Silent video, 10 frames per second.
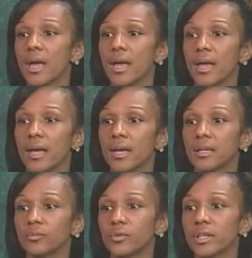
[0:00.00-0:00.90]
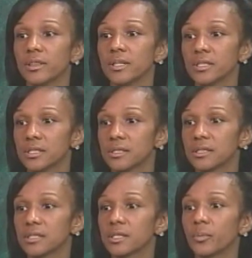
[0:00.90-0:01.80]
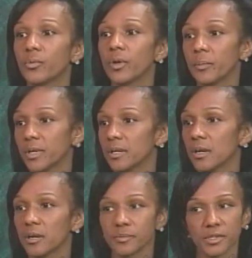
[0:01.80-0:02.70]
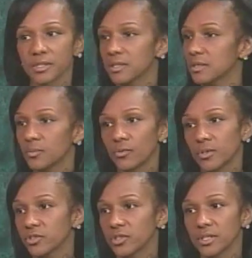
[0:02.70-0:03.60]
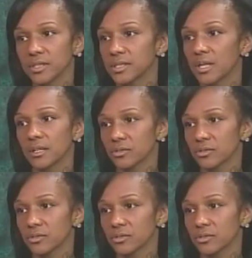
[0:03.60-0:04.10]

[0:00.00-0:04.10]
And when this disappointment comes, this is more than she can take.